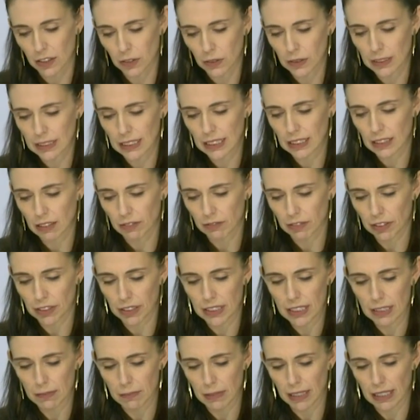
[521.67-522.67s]
who attended
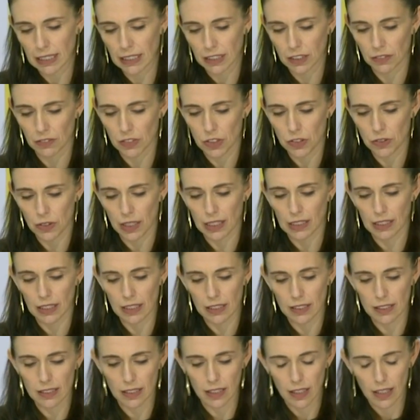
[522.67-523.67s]
various meetings of
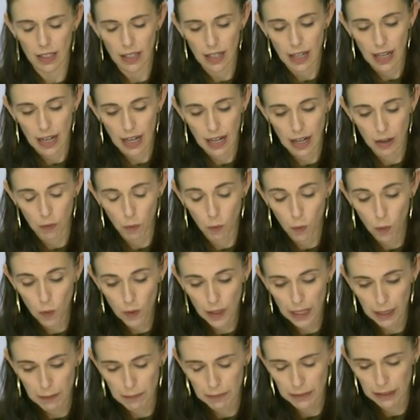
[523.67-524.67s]
Australia's War
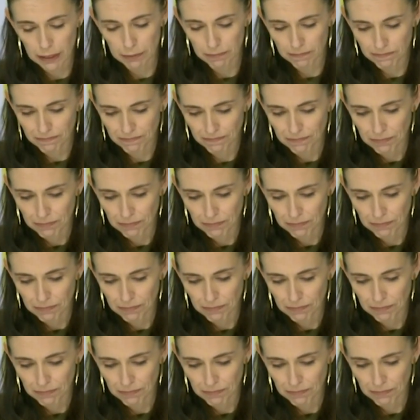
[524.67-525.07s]
Cabinet.